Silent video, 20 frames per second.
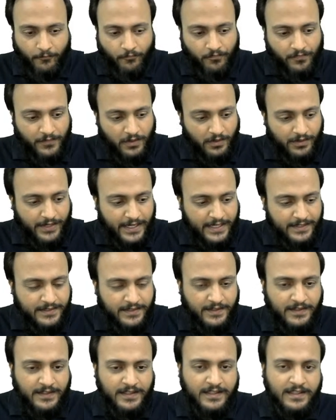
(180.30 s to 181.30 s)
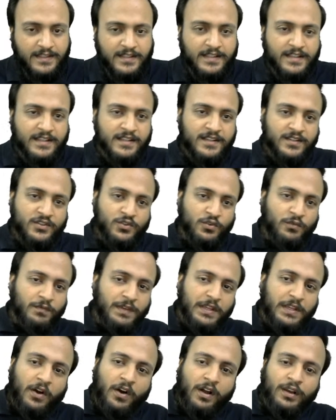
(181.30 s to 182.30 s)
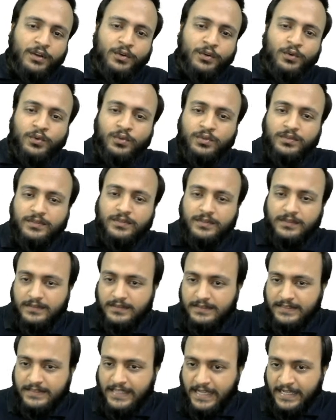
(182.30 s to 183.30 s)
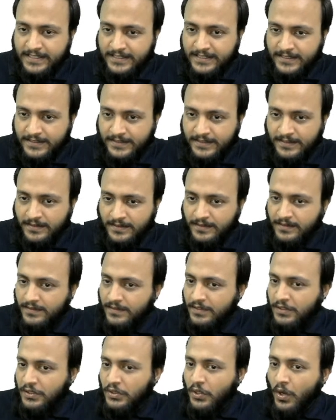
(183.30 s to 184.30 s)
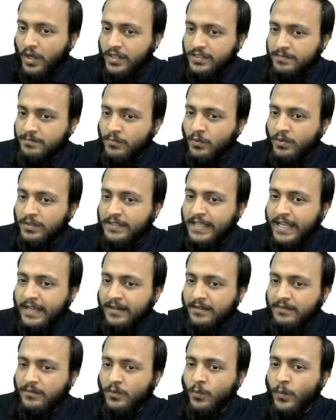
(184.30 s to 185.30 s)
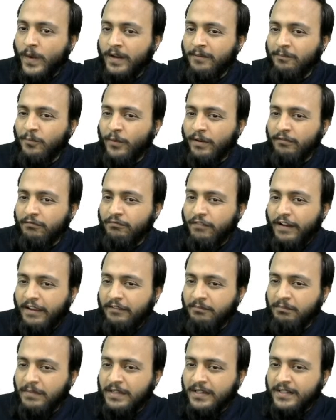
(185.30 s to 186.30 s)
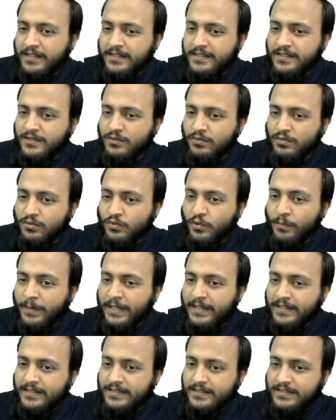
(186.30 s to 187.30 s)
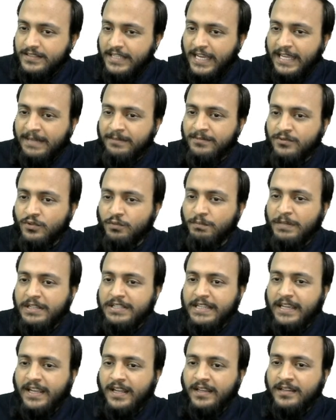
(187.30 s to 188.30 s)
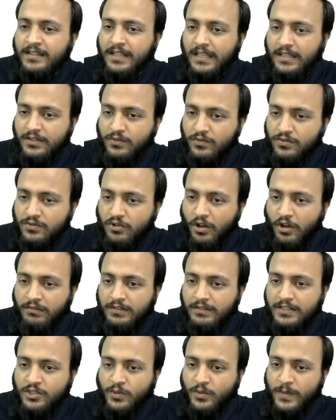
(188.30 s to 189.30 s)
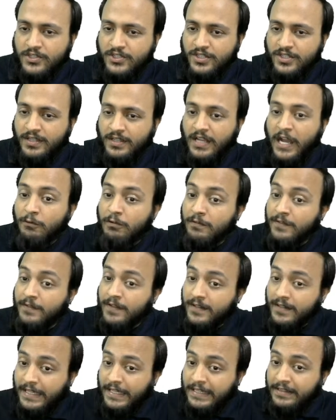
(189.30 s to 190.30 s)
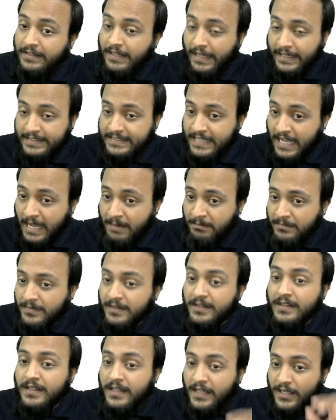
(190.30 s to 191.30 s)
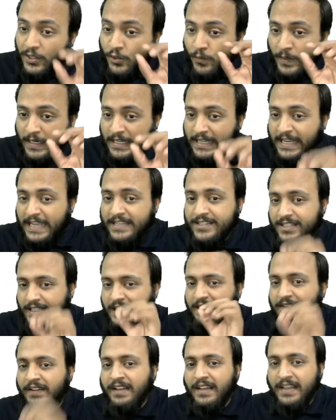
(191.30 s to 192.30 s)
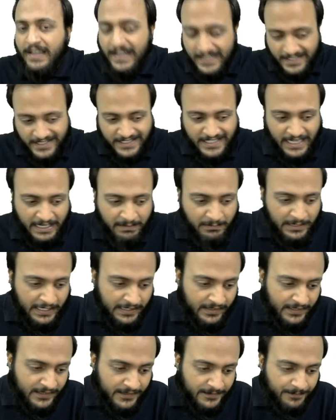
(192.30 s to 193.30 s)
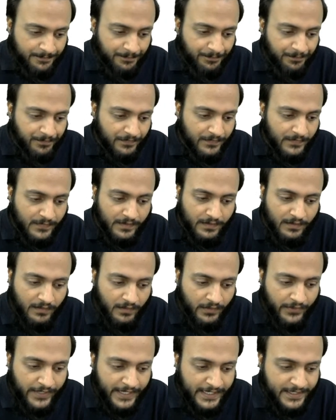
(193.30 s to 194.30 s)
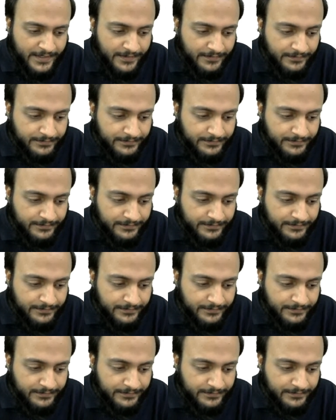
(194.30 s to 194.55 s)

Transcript: All right. So we all know that not more than 1.5 minutes to 2 minutes time should be taken to solve this question. However, in the exam, you will get even less time than this. All right.